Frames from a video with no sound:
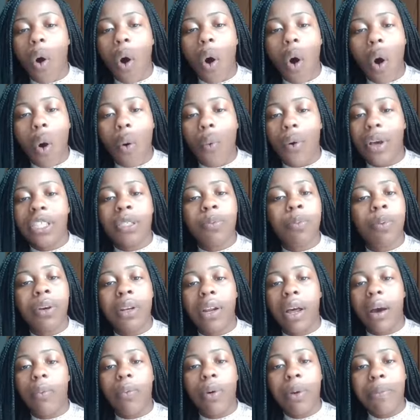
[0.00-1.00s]
always put
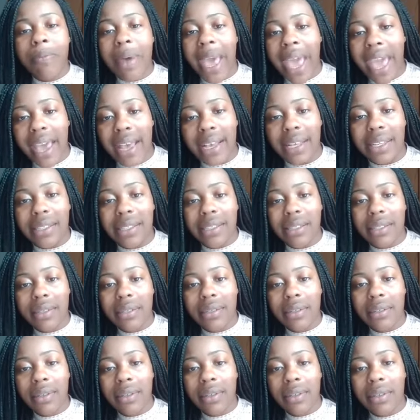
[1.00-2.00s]
up with mess.
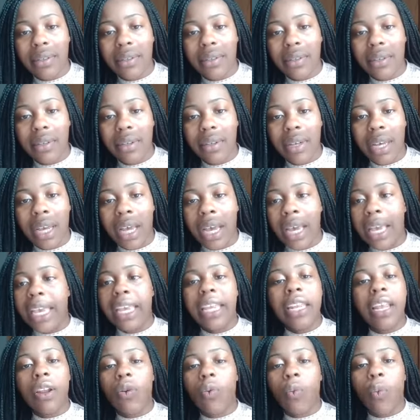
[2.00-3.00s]
He
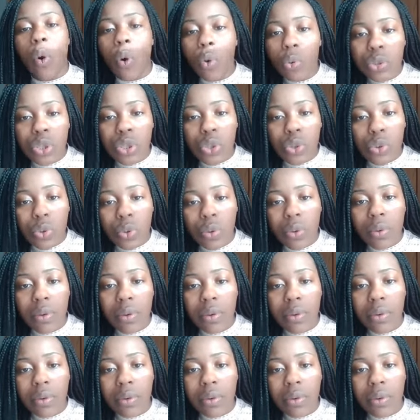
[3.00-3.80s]
didn't want to.